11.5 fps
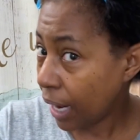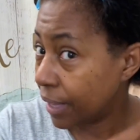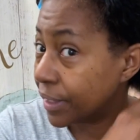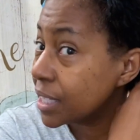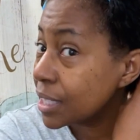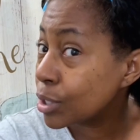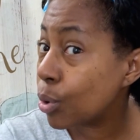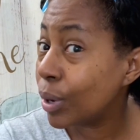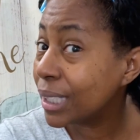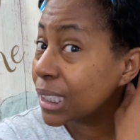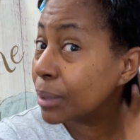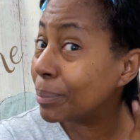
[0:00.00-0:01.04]
And this is
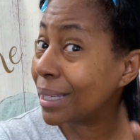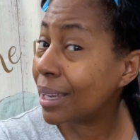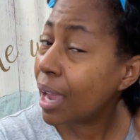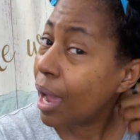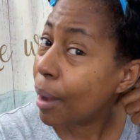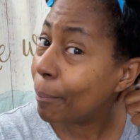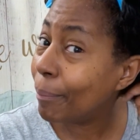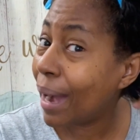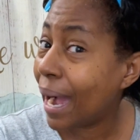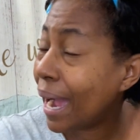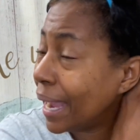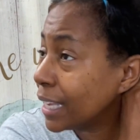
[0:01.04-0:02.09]
going to be
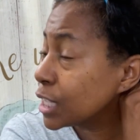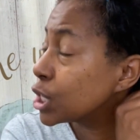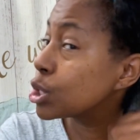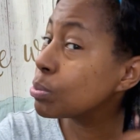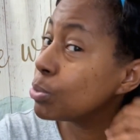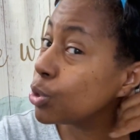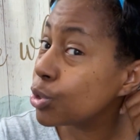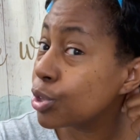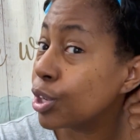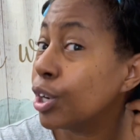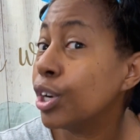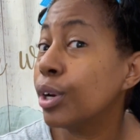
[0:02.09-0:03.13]
my
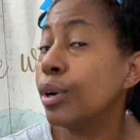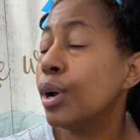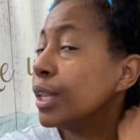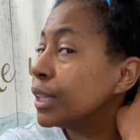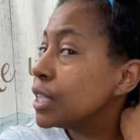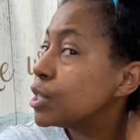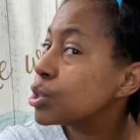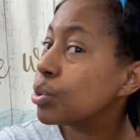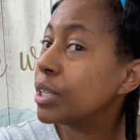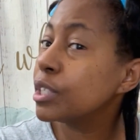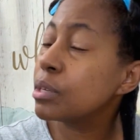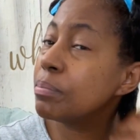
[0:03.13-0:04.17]
smoother. This is
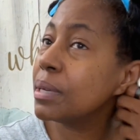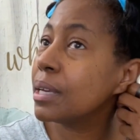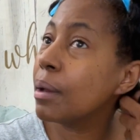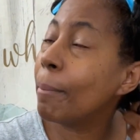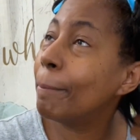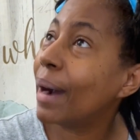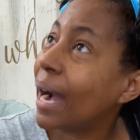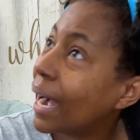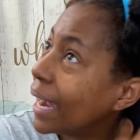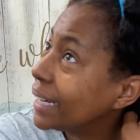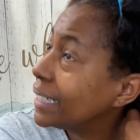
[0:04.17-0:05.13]
going to be my